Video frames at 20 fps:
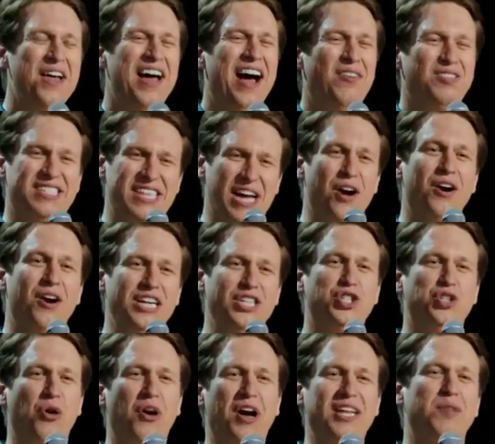there
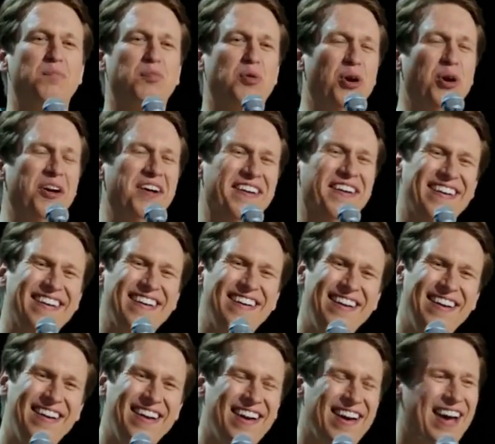enjoying the pool.
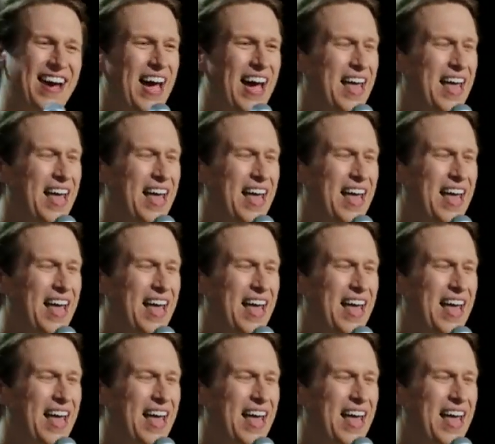And